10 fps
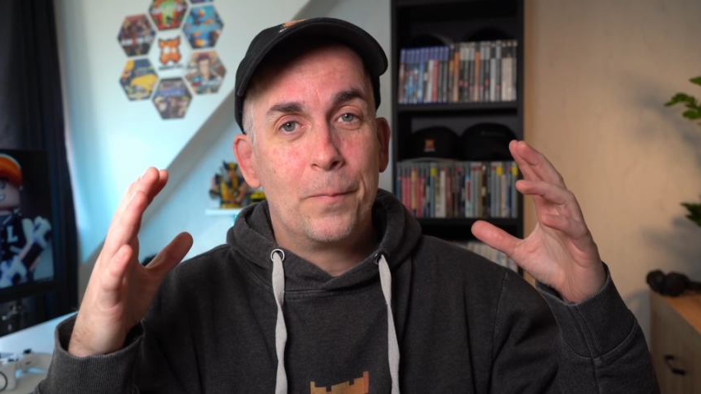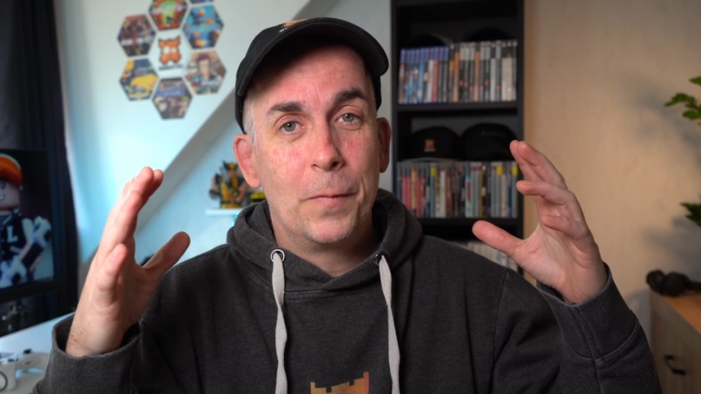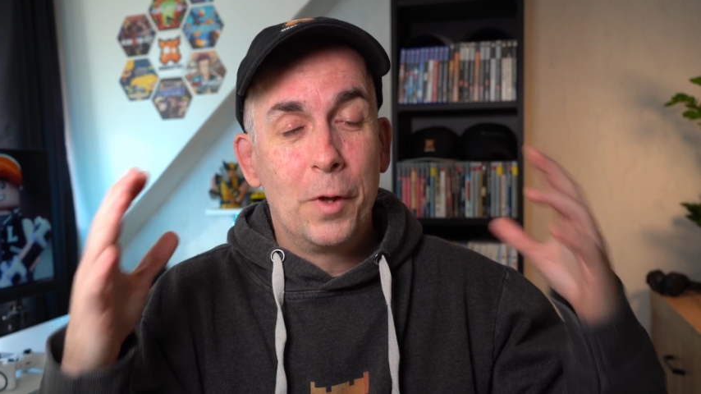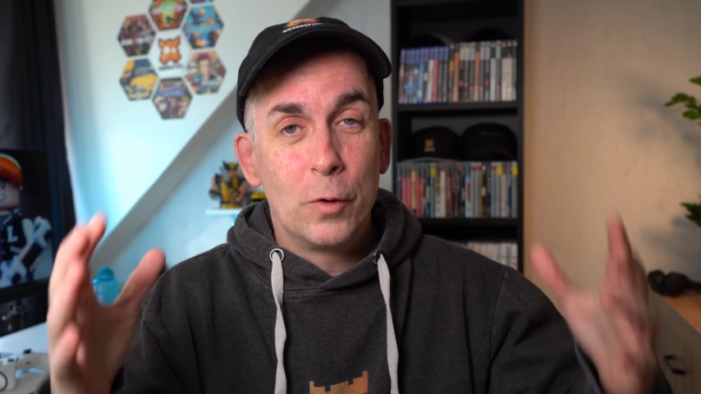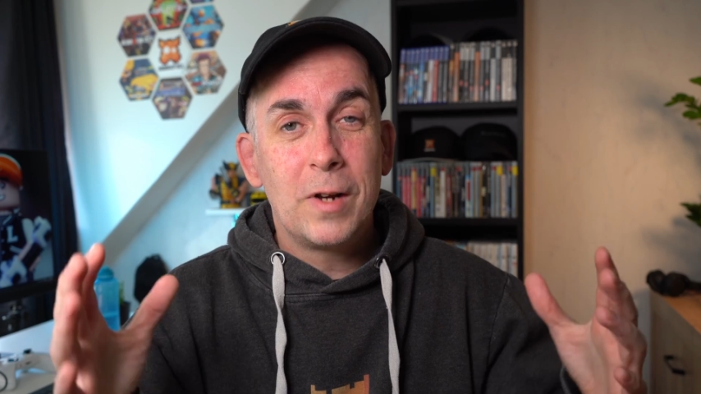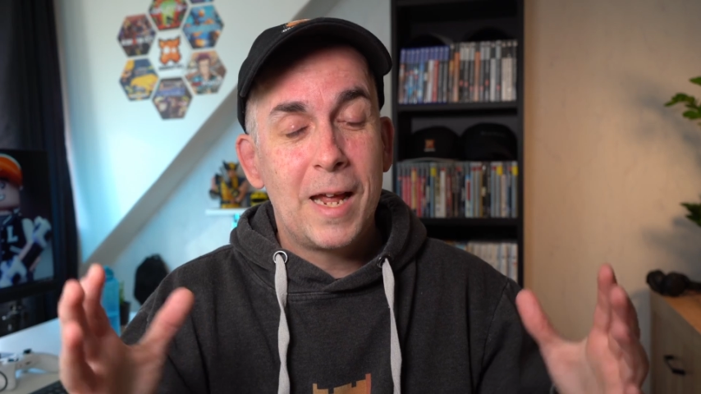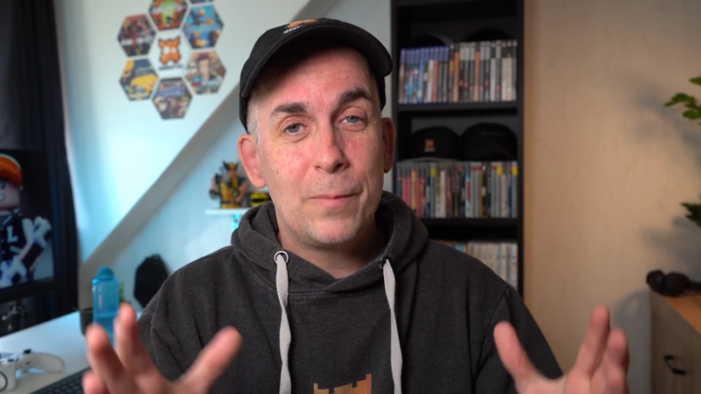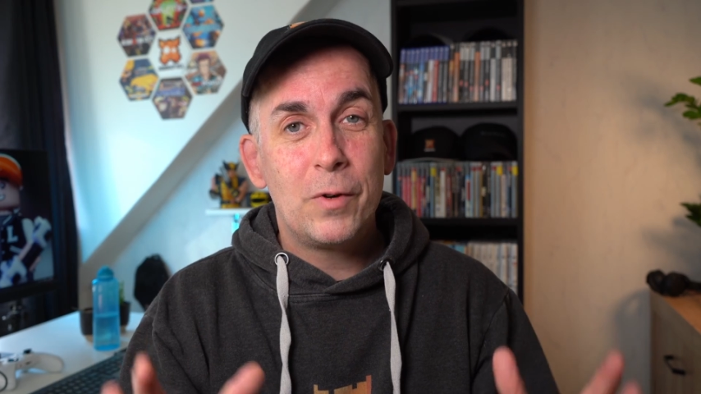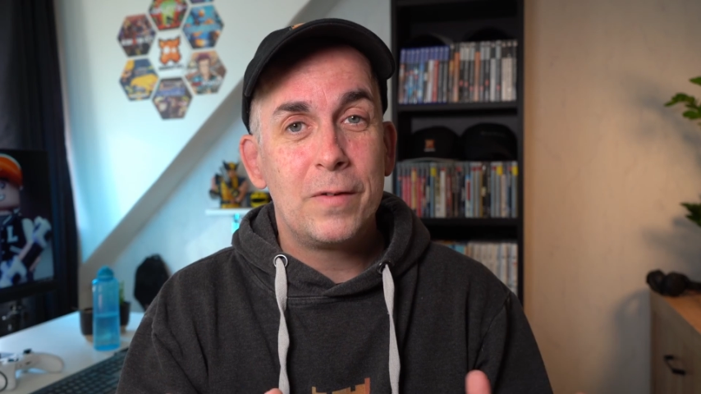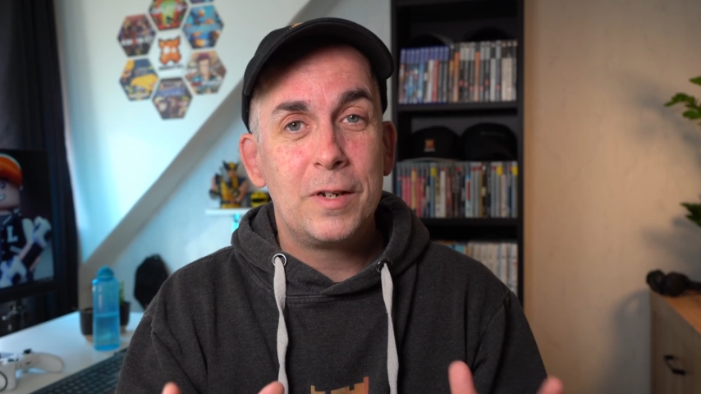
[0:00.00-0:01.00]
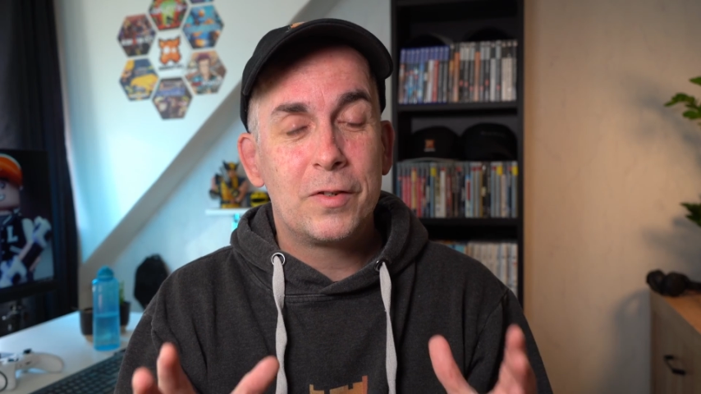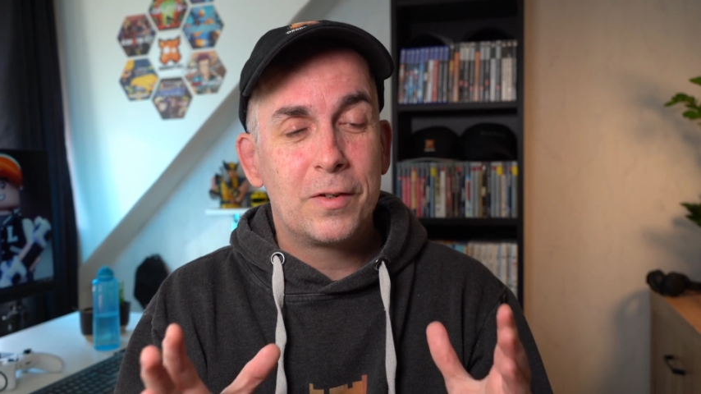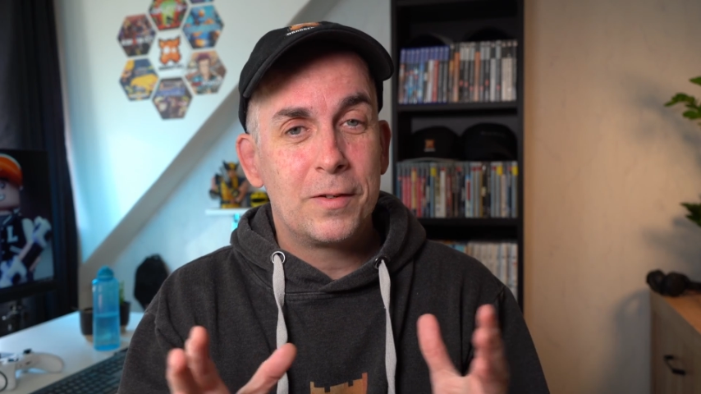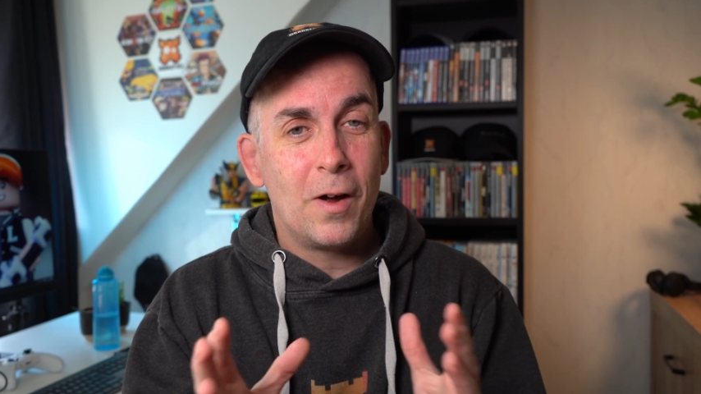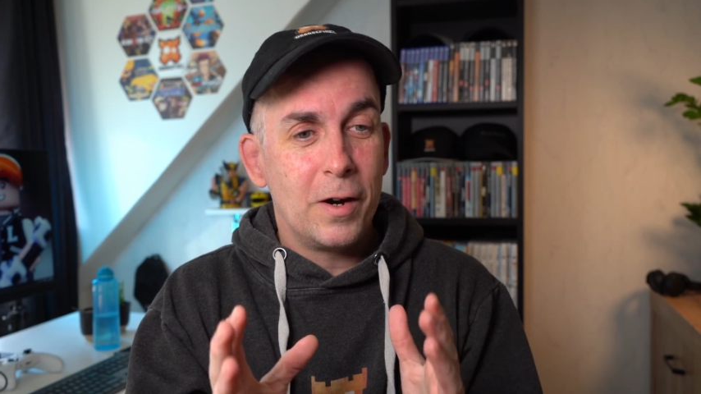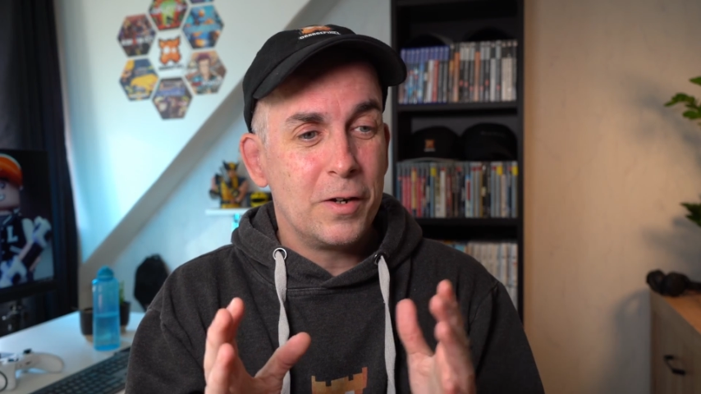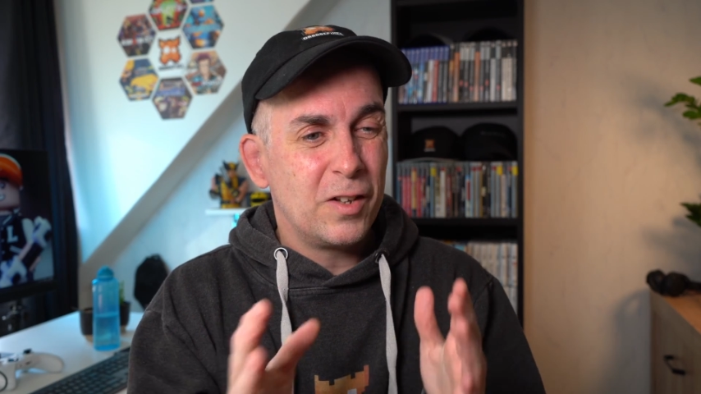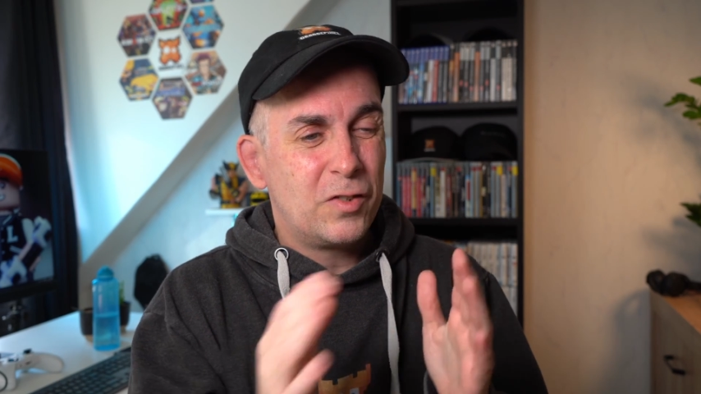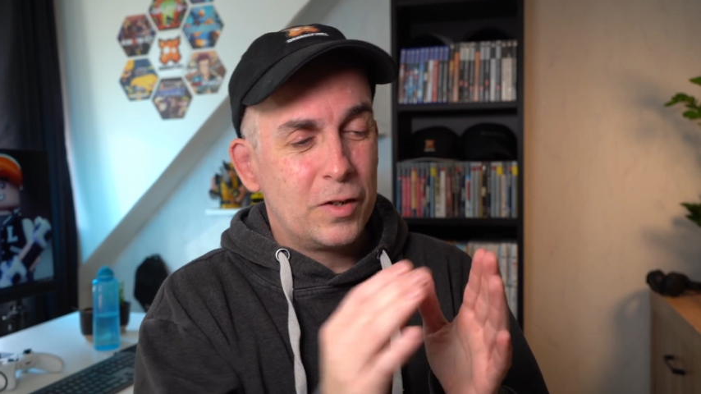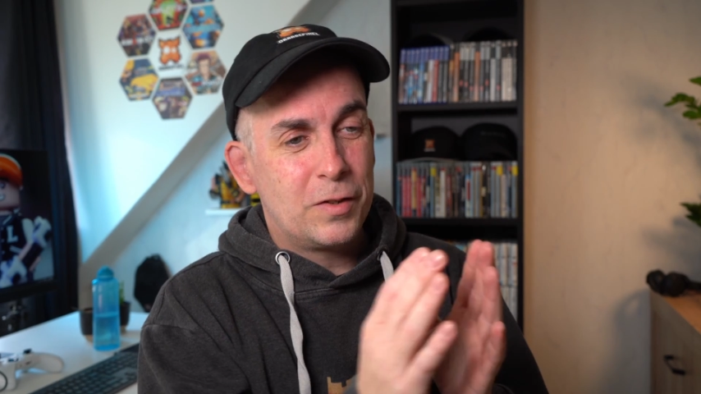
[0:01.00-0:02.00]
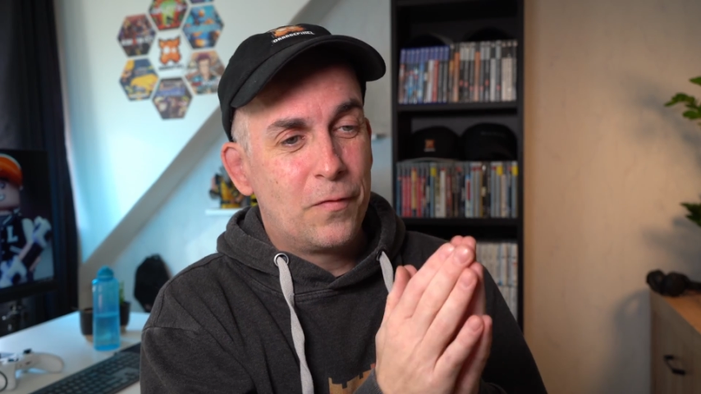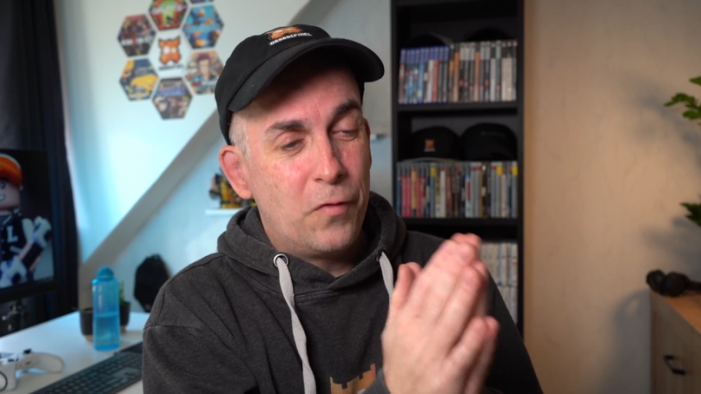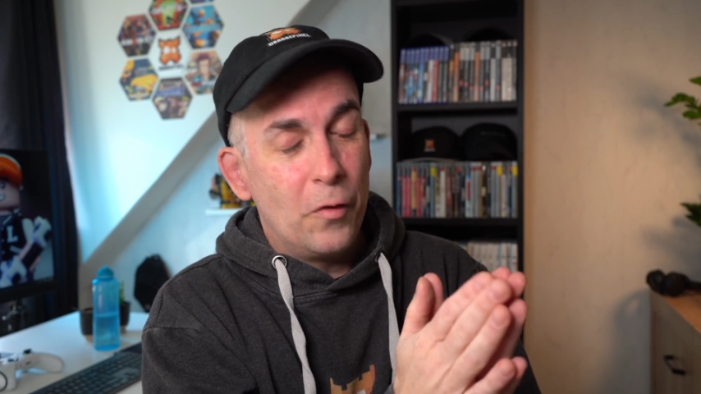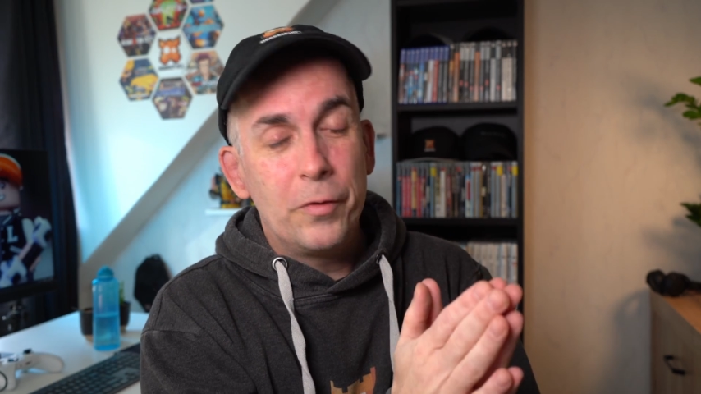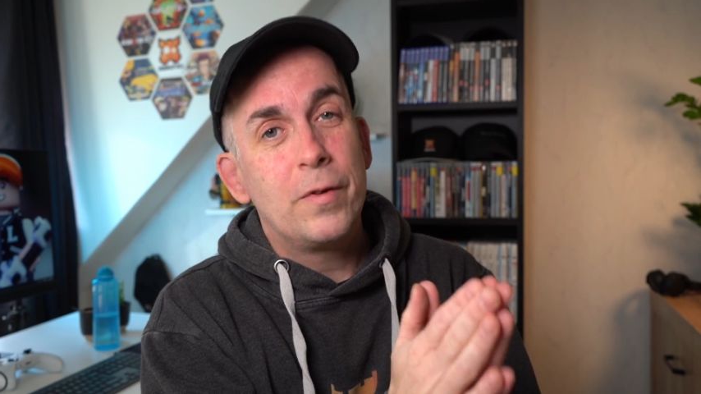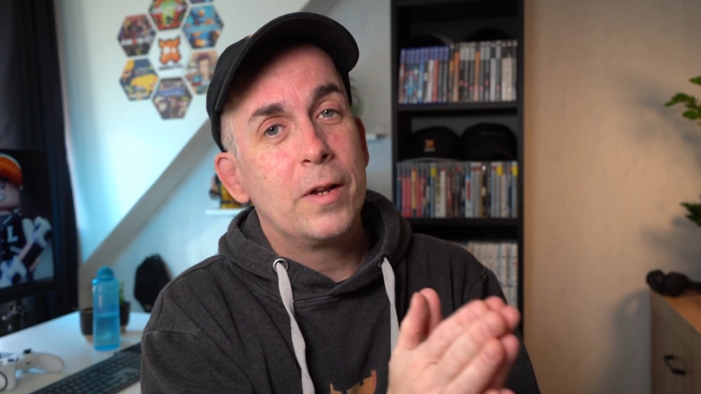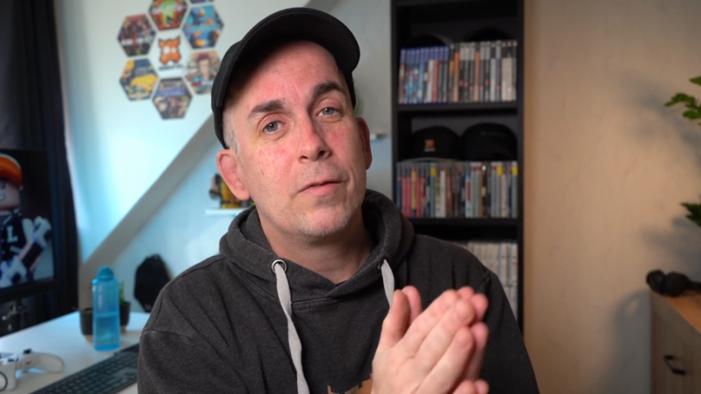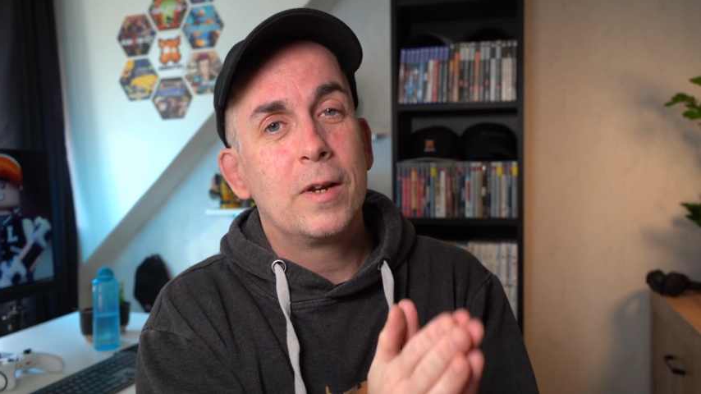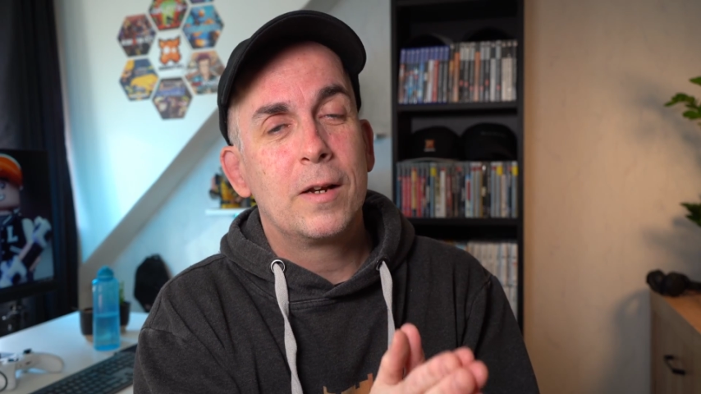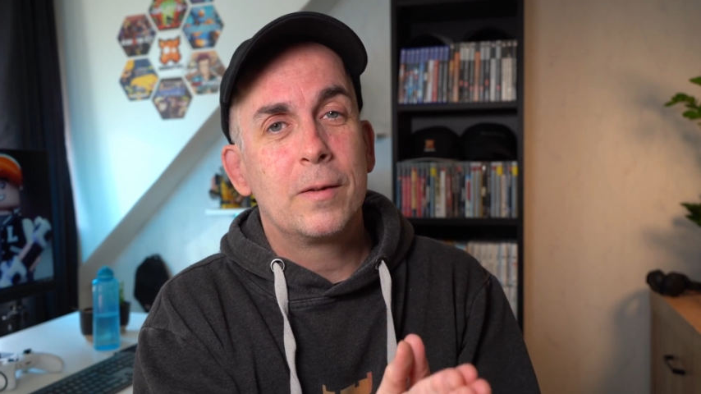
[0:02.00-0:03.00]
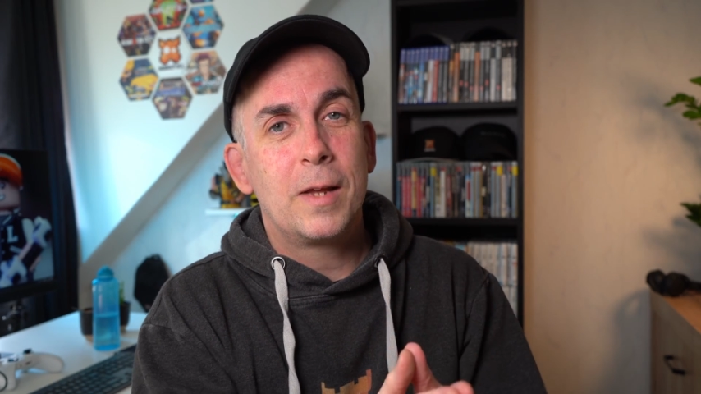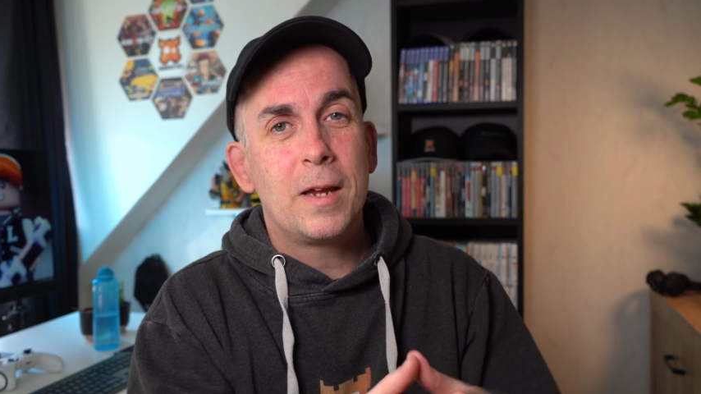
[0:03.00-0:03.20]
those libraries are not just font rendering,